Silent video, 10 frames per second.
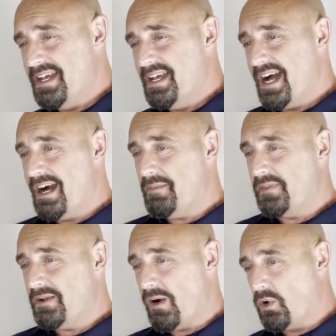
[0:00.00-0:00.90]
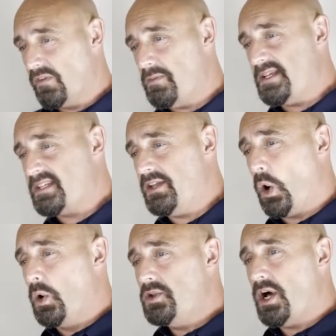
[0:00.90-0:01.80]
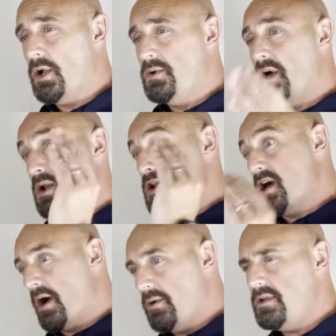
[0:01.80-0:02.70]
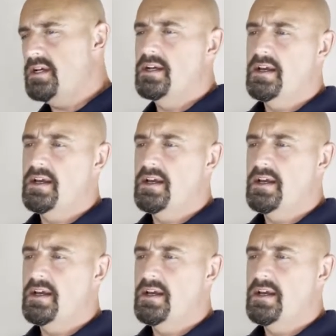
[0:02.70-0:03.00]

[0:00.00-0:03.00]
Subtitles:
and one of them is then unknown known,